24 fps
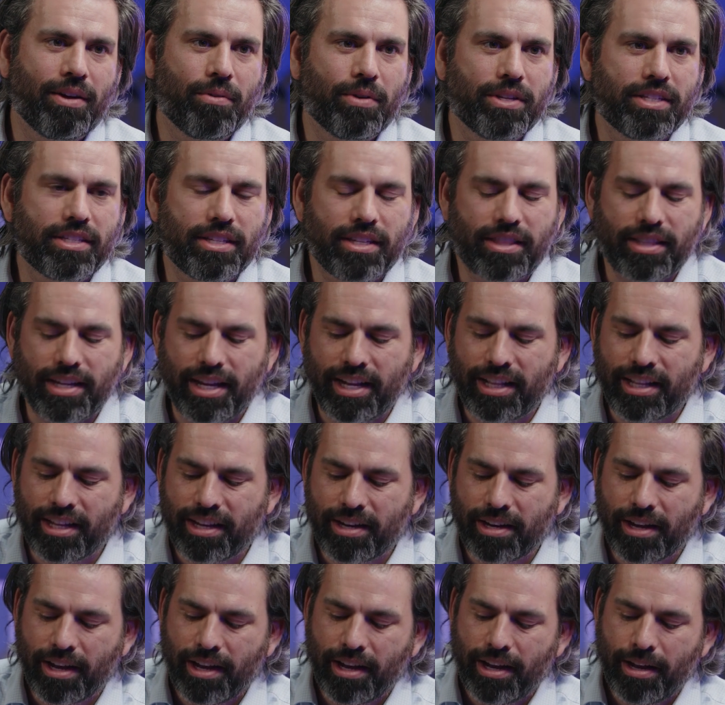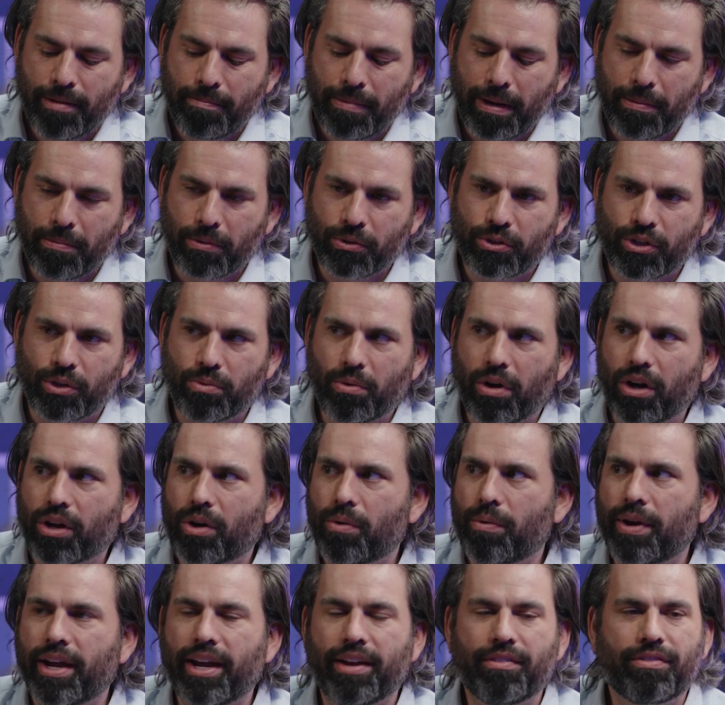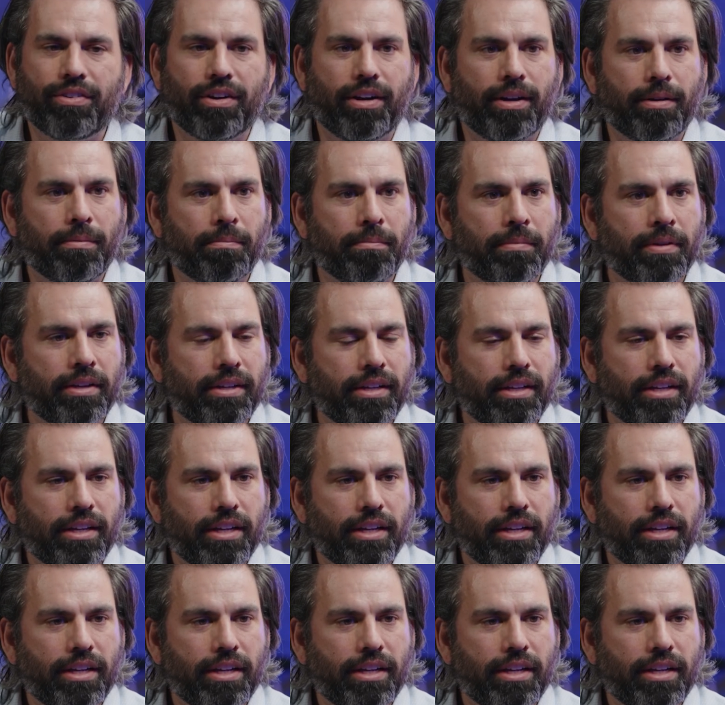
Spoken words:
What's the thing that people should walk away from,